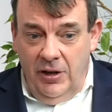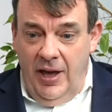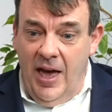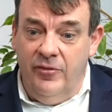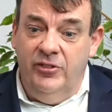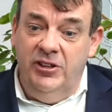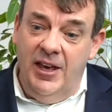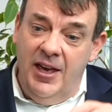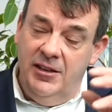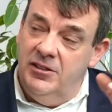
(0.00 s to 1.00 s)

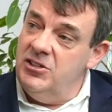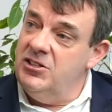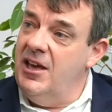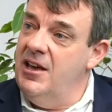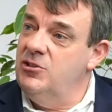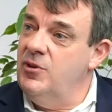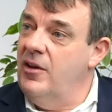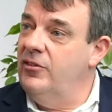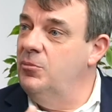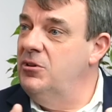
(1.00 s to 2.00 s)
FDA in the States, you have
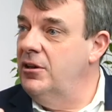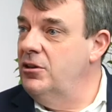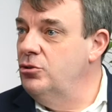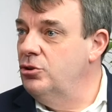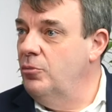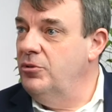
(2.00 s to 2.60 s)
EMEA in Europe,